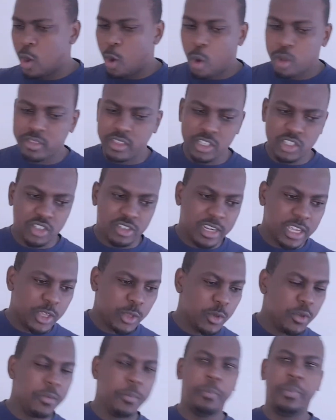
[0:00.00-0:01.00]
on this track,
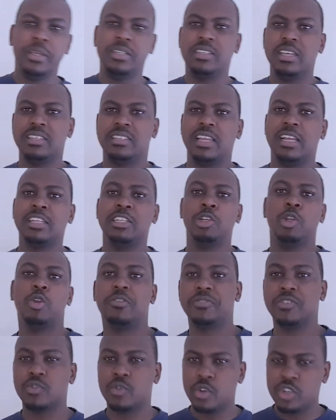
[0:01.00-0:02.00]
Peter is tackling a lot
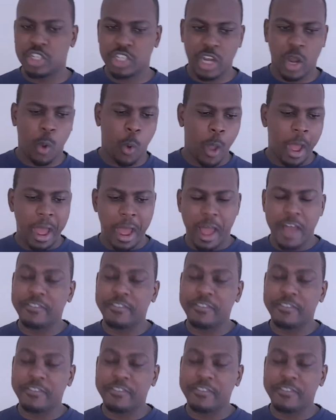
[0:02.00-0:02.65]
of social,